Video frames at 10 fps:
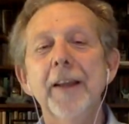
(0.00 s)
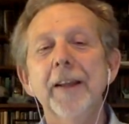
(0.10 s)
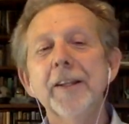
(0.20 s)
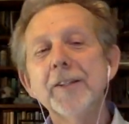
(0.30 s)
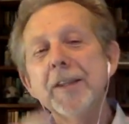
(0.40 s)

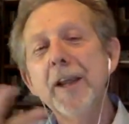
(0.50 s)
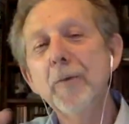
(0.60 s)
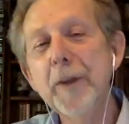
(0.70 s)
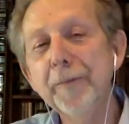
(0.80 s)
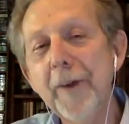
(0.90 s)
let's say
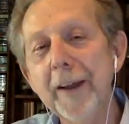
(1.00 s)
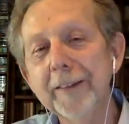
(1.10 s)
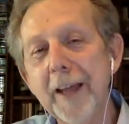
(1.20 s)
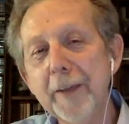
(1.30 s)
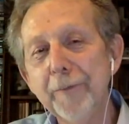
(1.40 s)
we
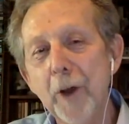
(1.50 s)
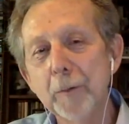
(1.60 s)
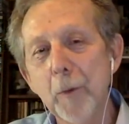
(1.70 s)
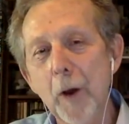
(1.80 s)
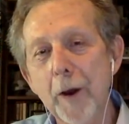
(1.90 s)
find life
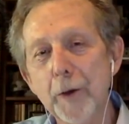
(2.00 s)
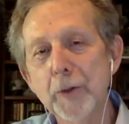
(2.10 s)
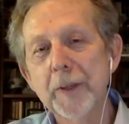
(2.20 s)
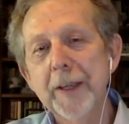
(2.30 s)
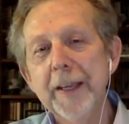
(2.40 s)
on Mars.